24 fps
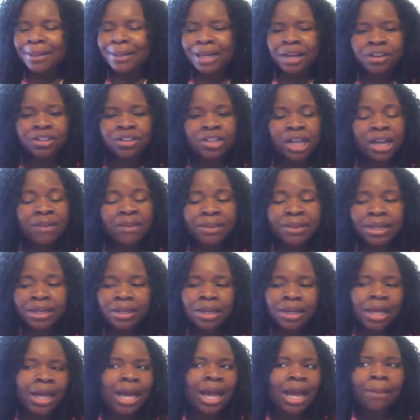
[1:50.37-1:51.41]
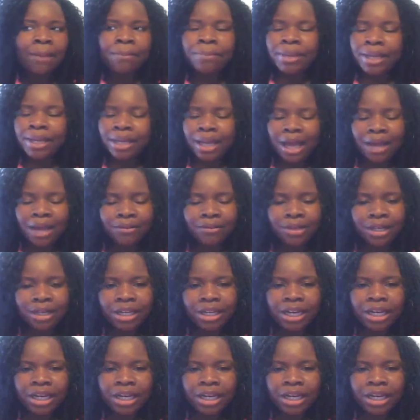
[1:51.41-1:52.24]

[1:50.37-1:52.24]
and also I've been a big advocate.